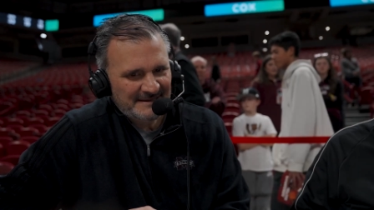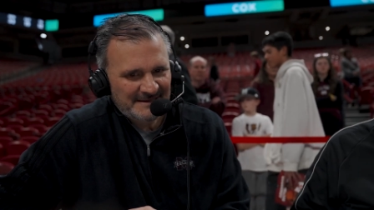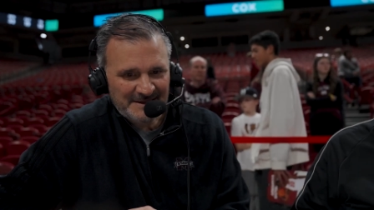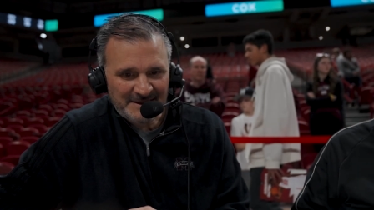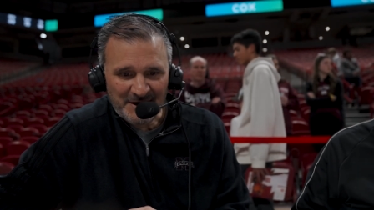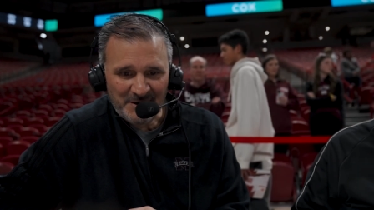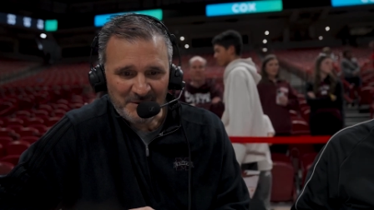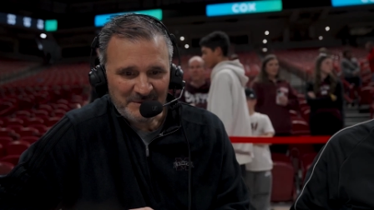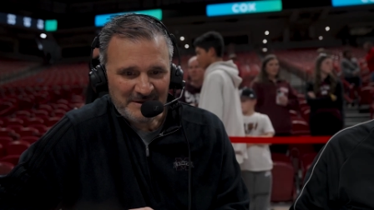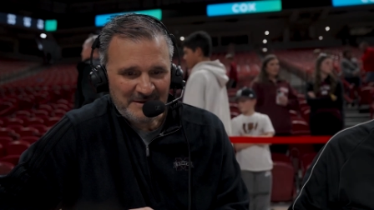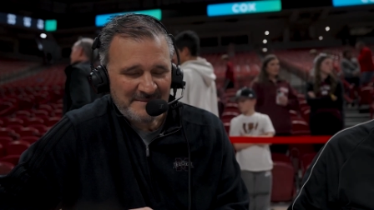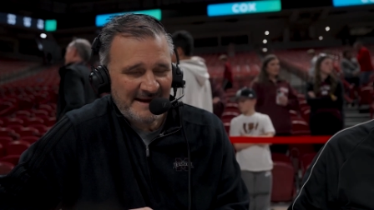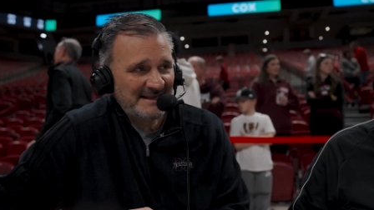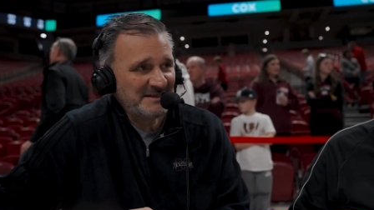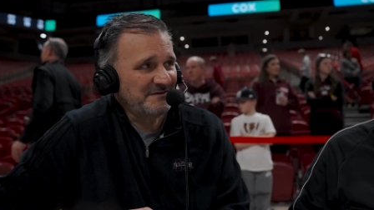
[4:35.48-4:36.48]
You know, when
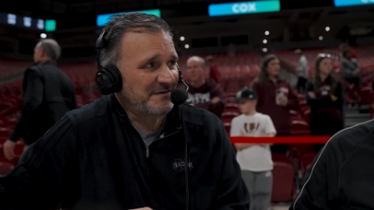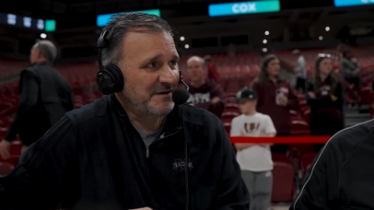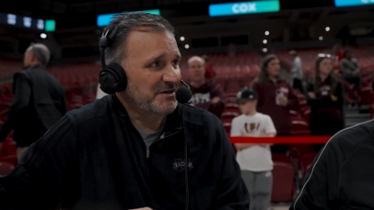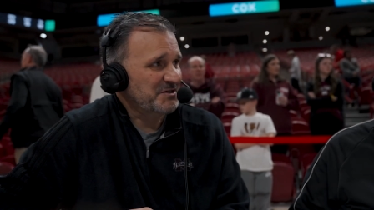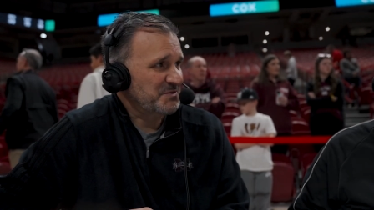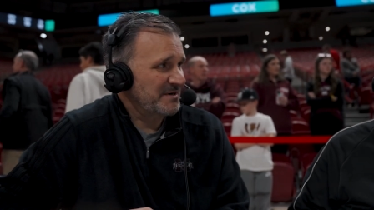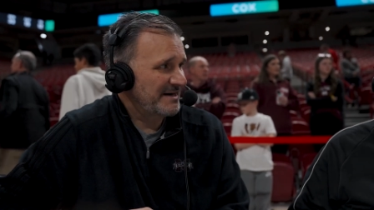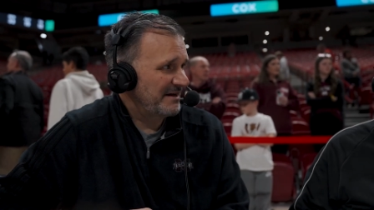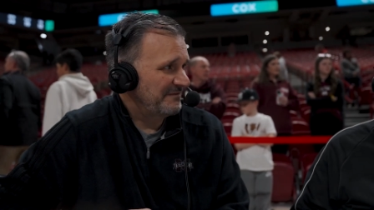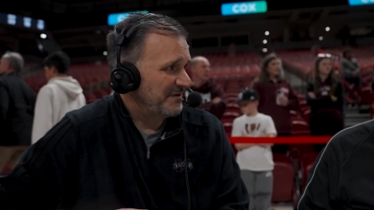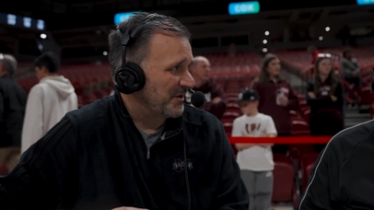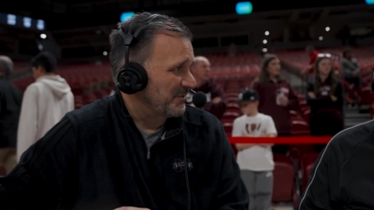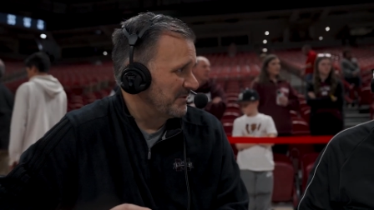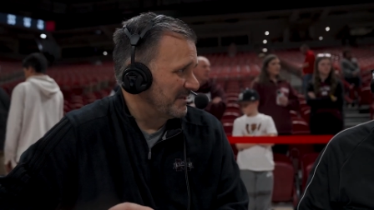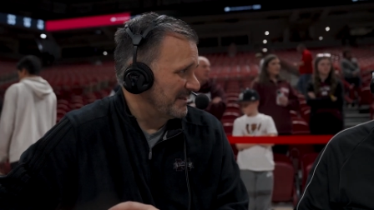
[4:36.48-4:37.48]
he made the first one, I
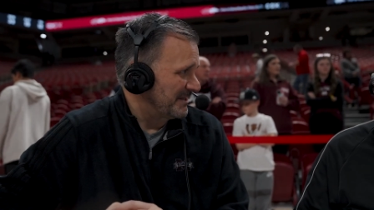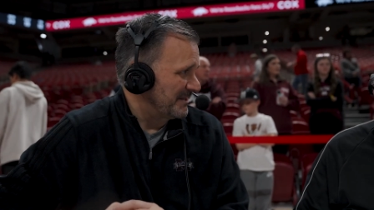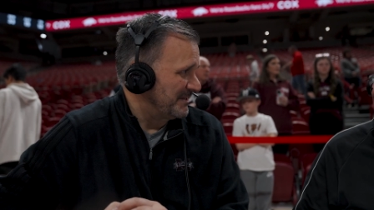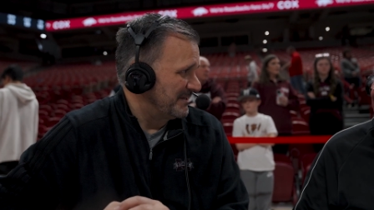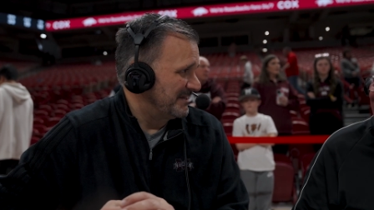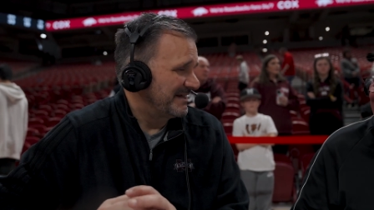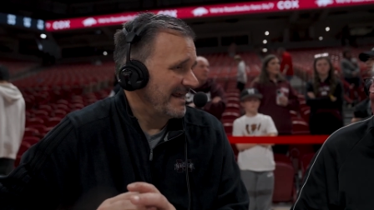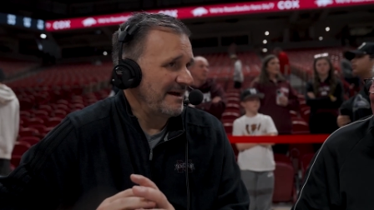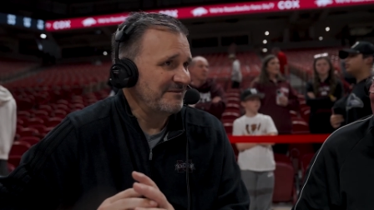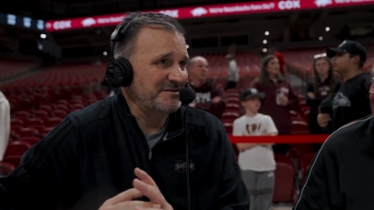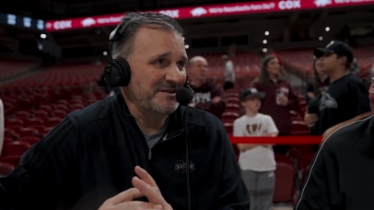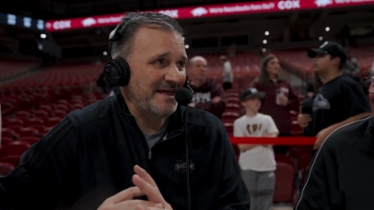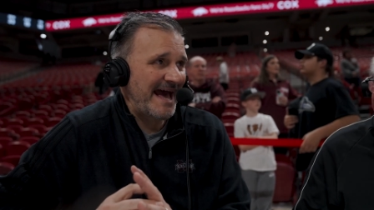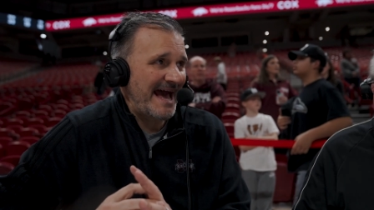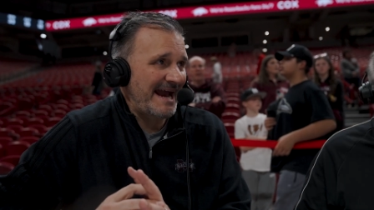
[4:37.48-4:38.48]
felt really good
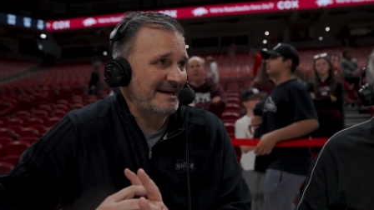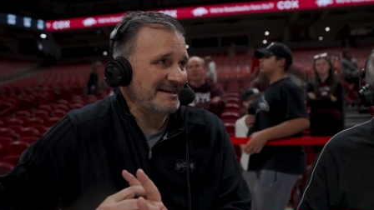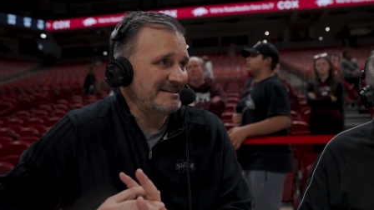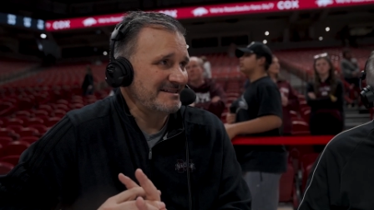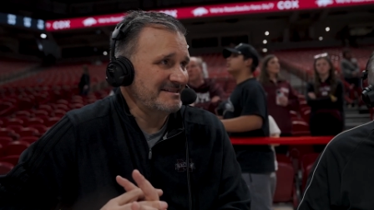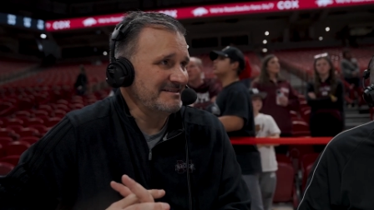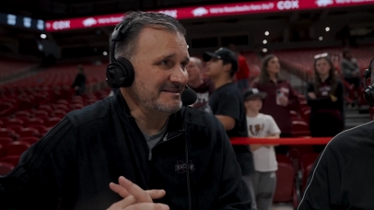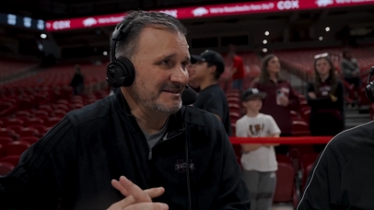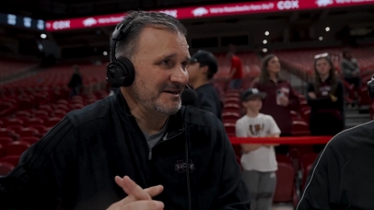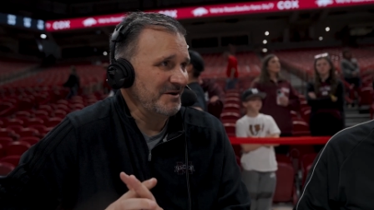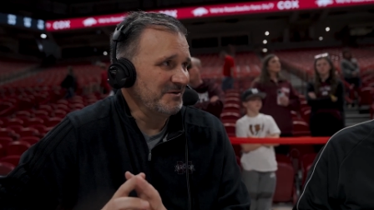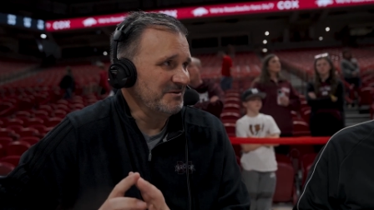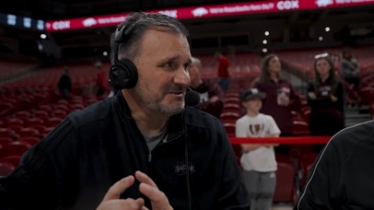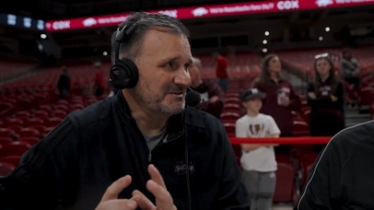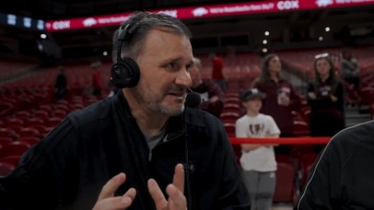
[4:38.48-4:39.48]
after that because, you
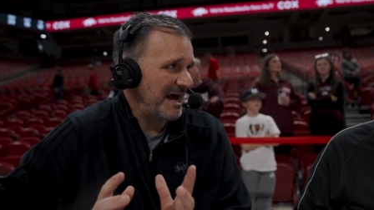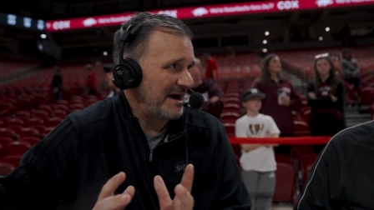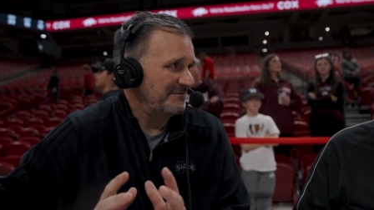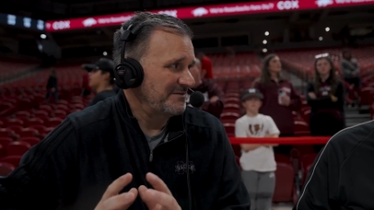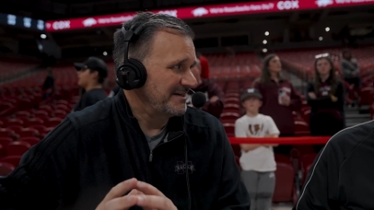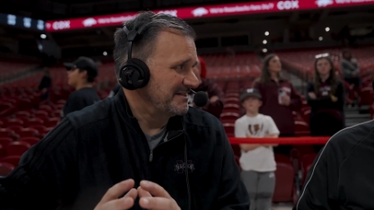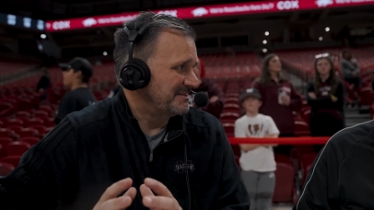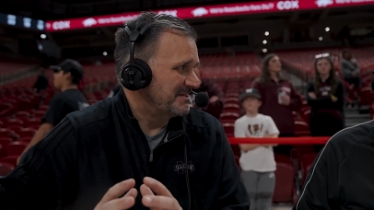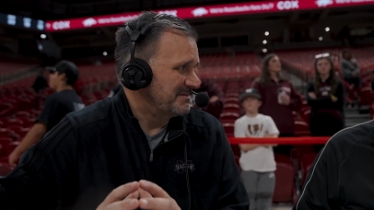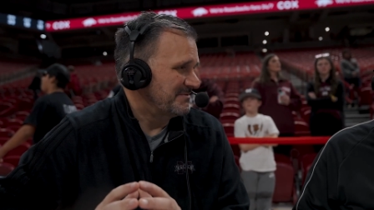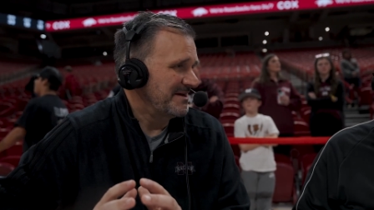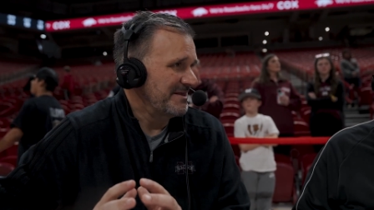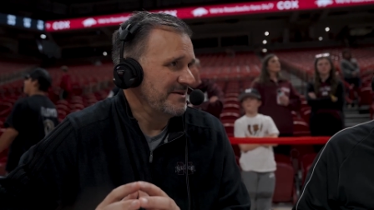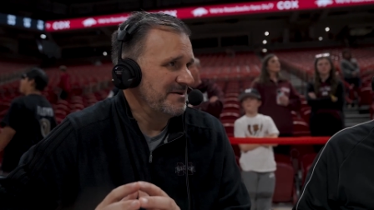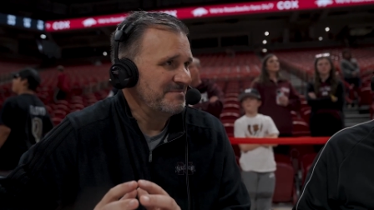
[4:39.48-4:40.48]
know, it's confidence and
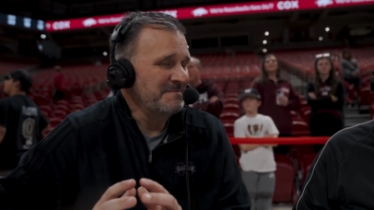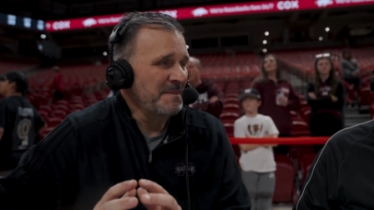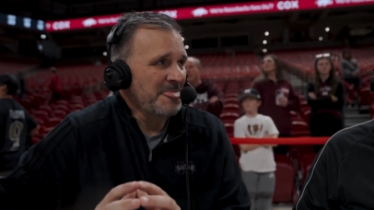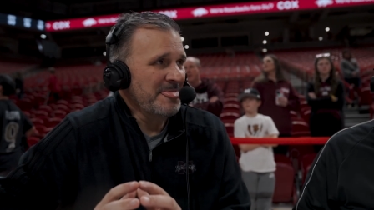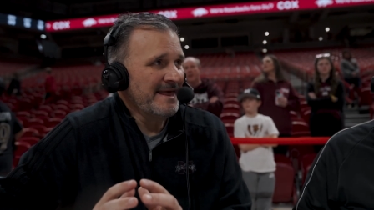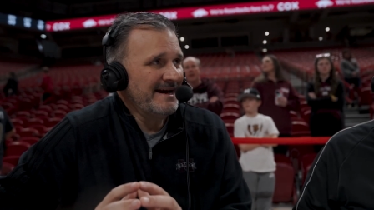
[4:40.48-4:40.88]
rhythm.